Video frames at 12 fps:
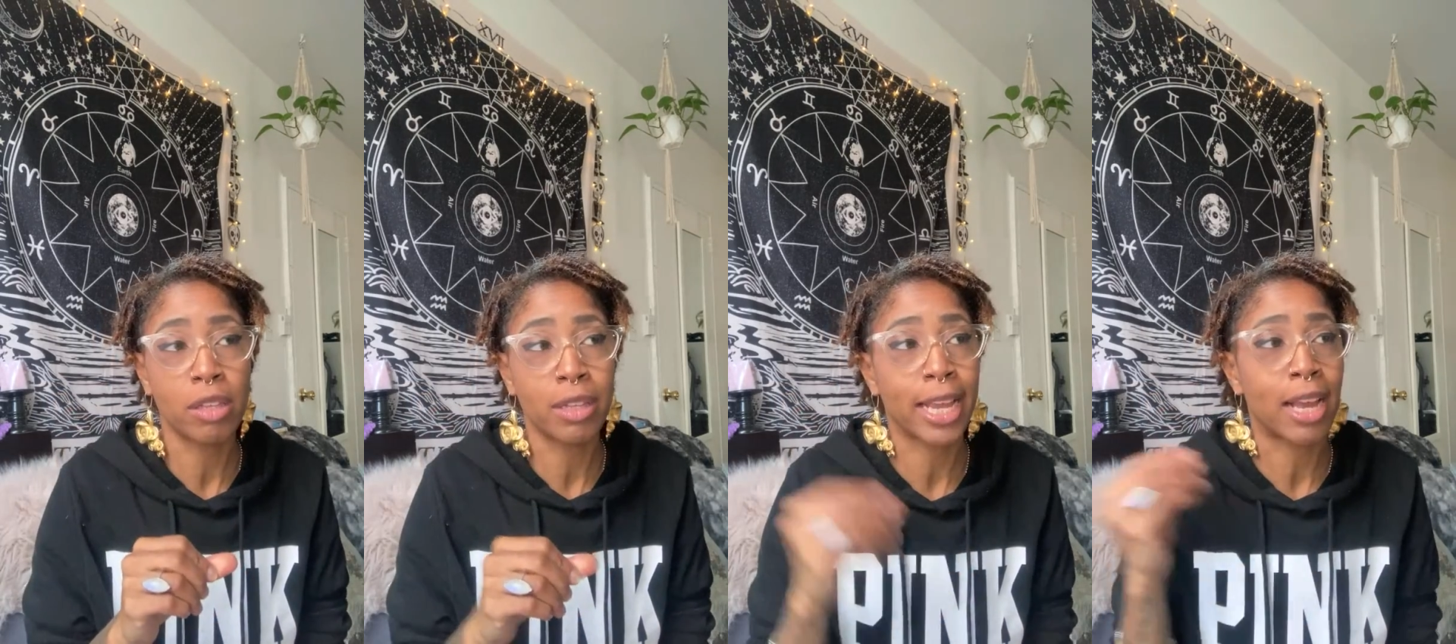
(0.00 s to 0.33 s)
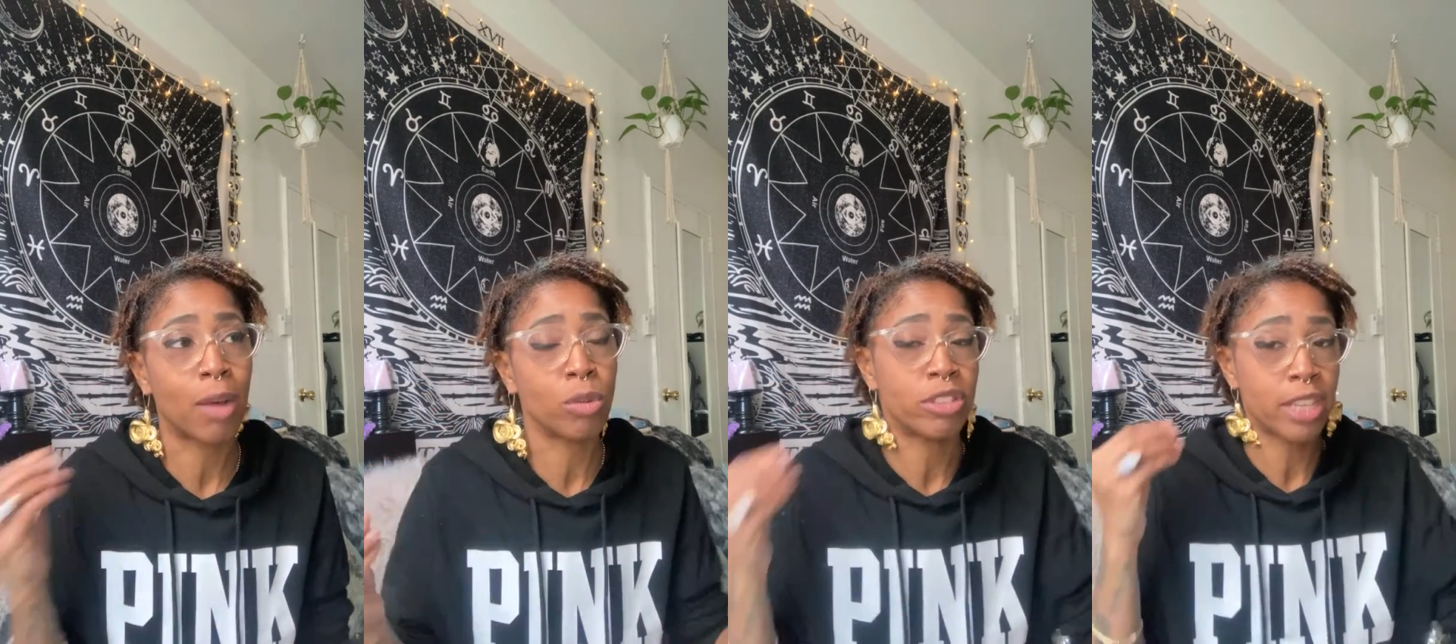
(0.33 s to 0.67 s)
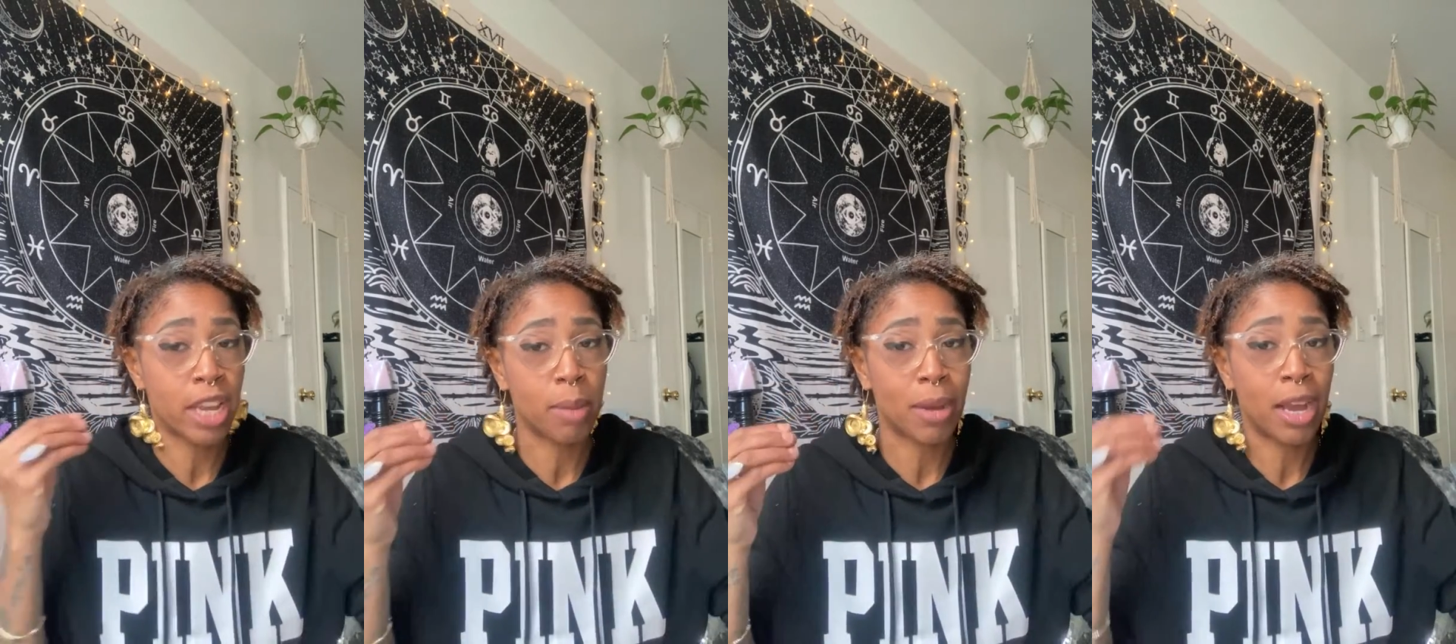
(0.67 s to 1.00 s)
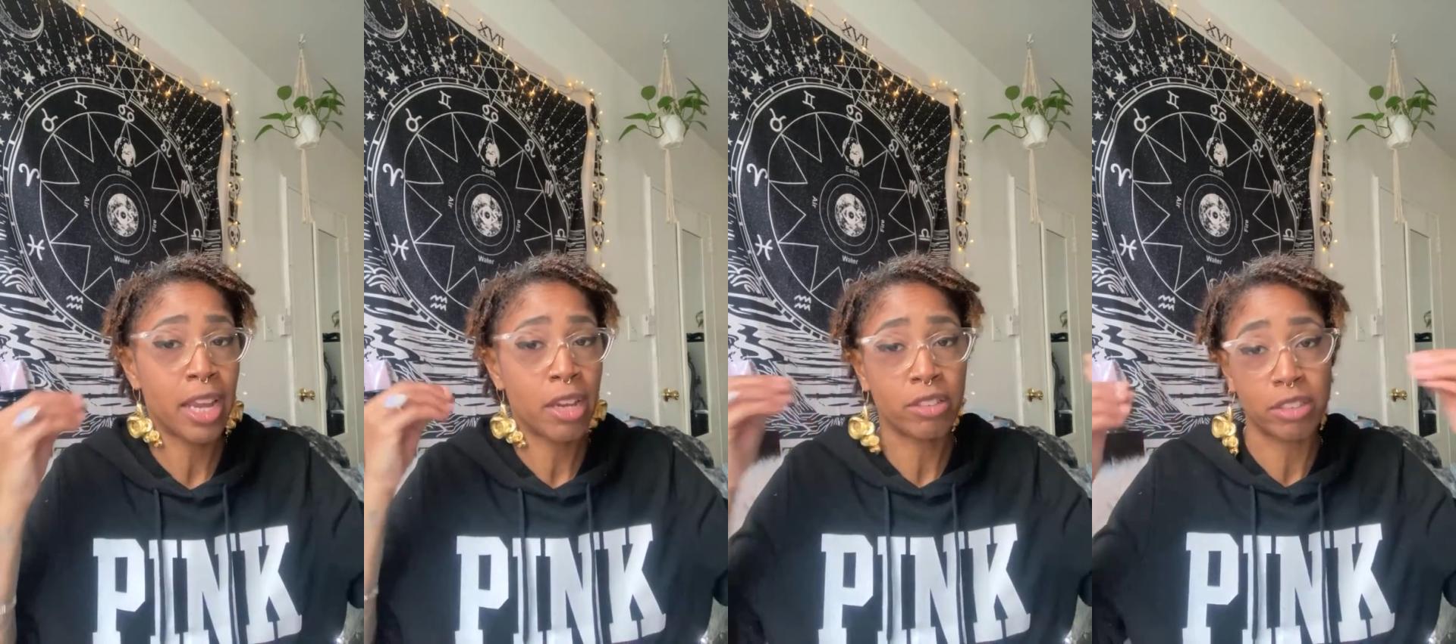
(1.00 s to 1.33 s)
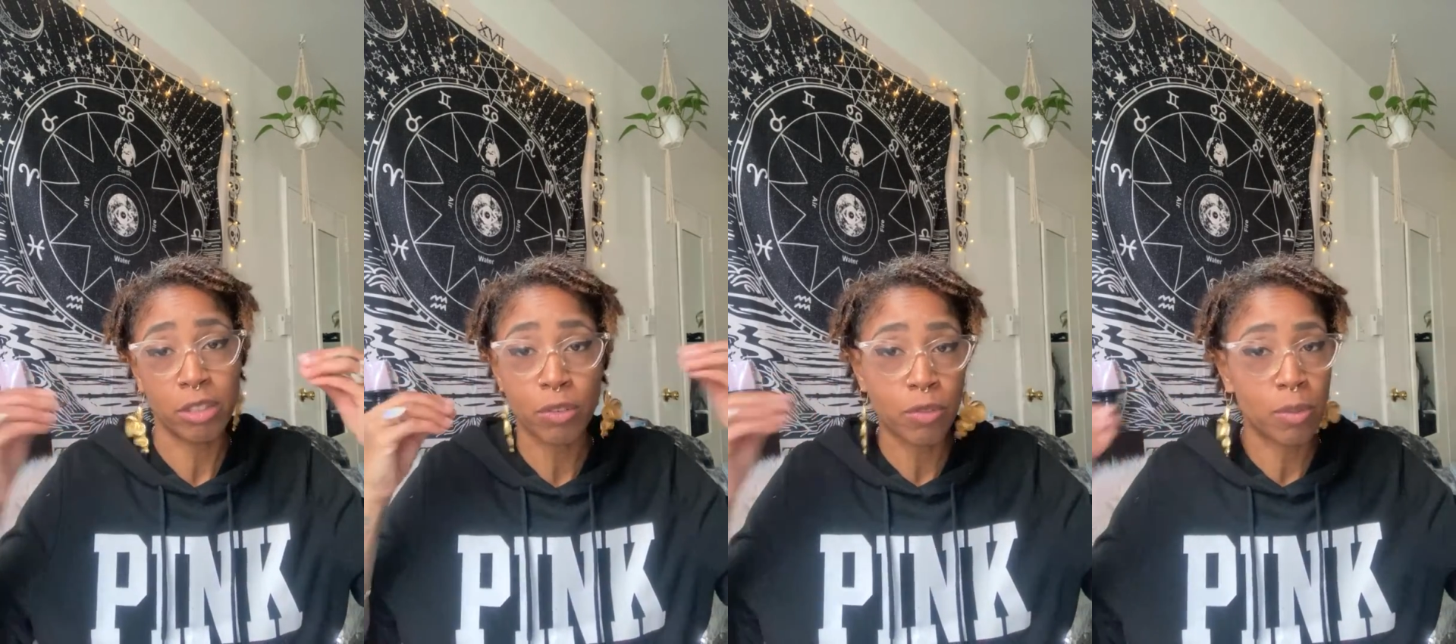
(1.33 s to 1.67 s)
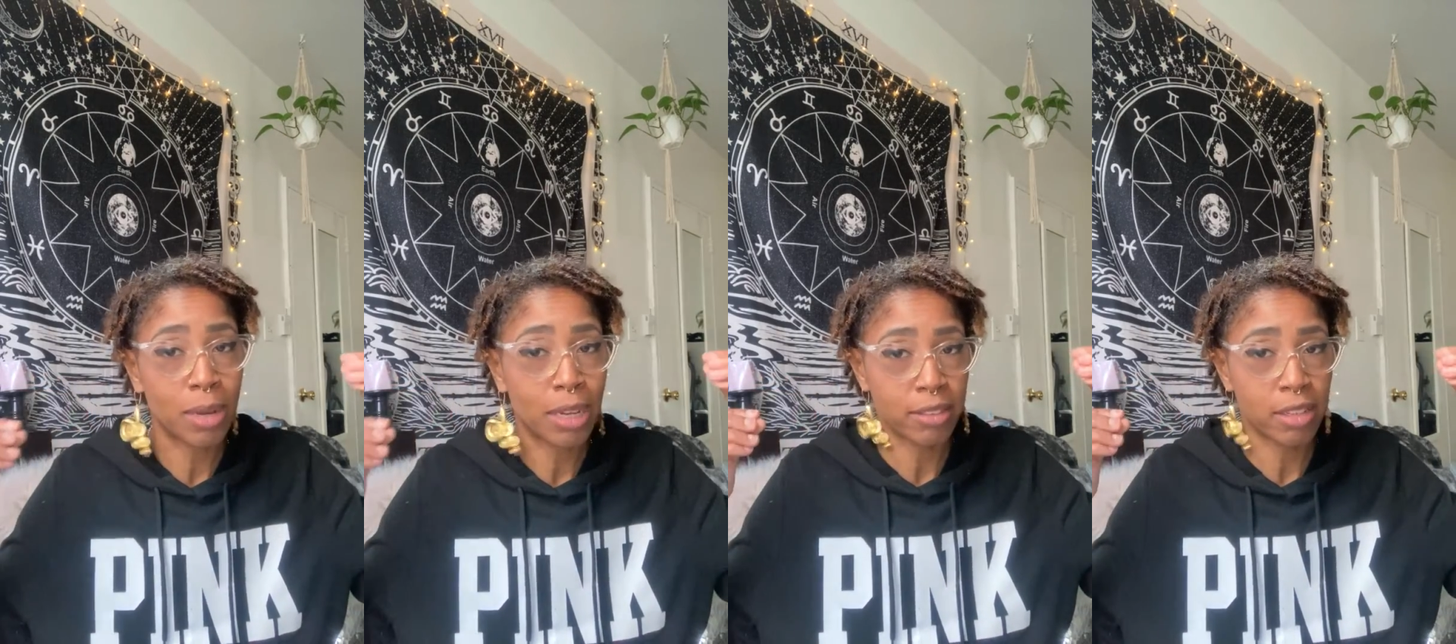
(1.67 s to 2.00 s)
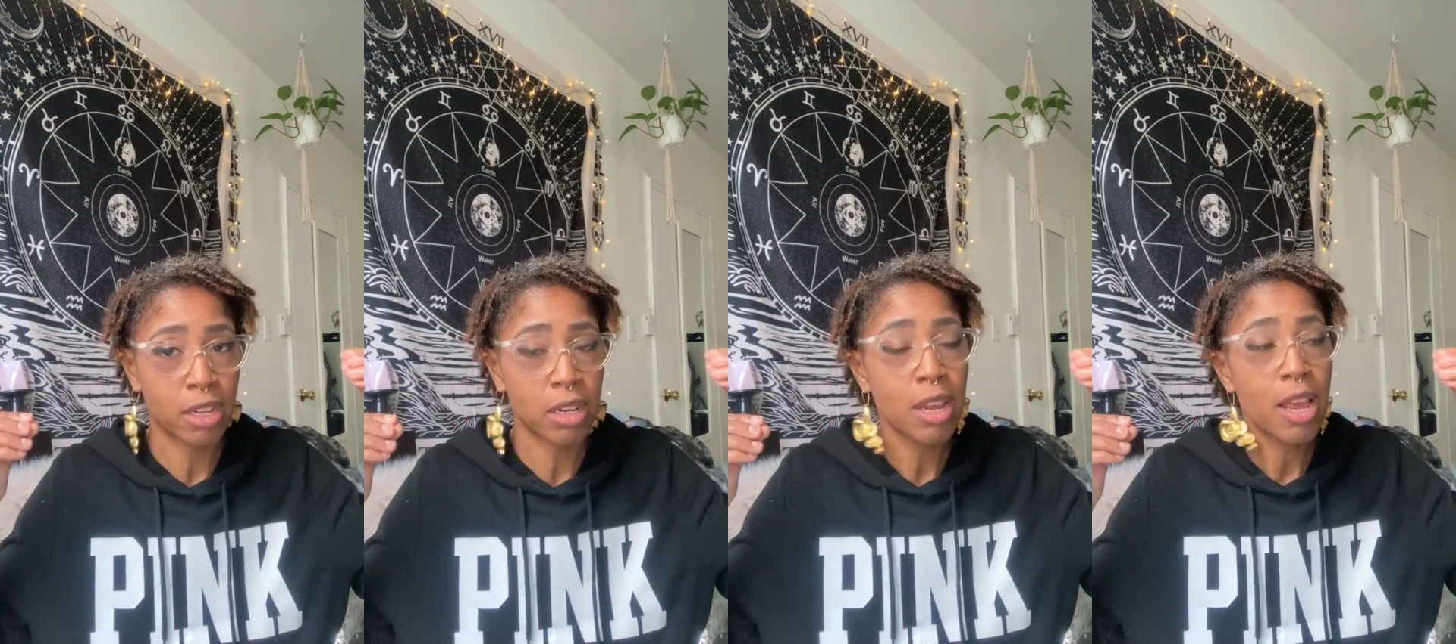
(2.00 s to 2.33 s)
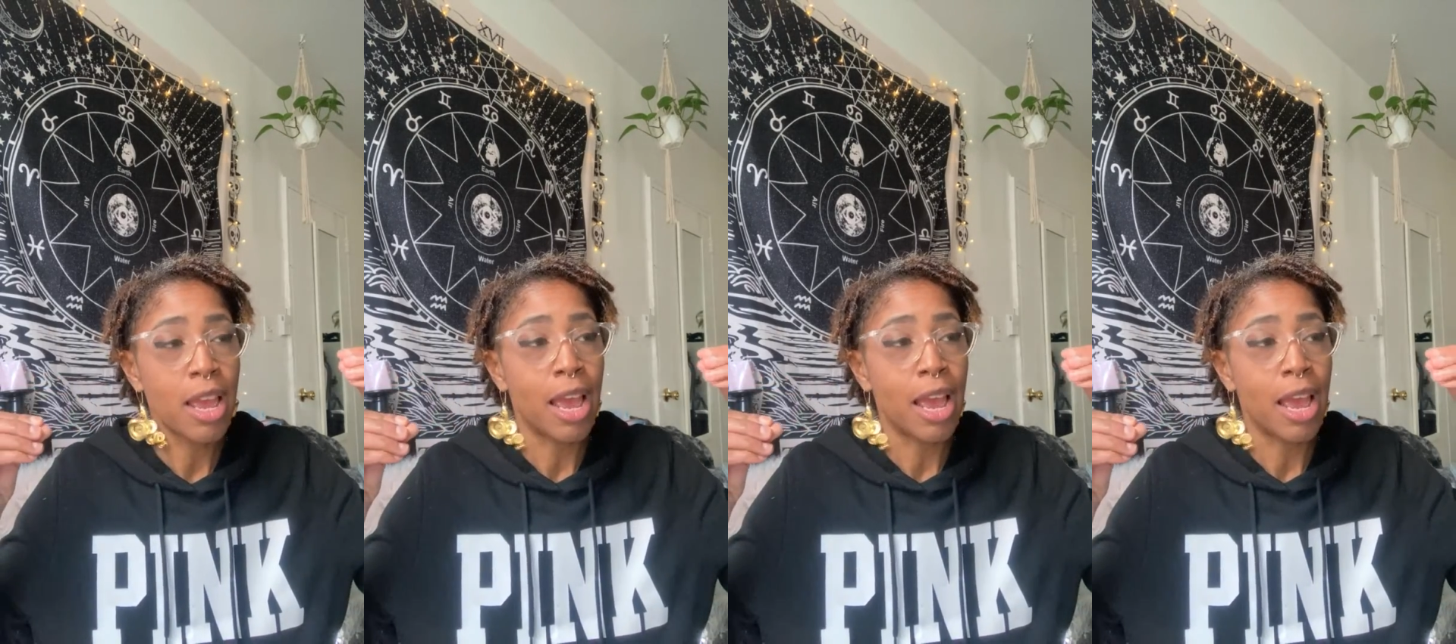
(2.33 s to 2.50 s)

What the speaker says: like I was saying, my hair is different from my son,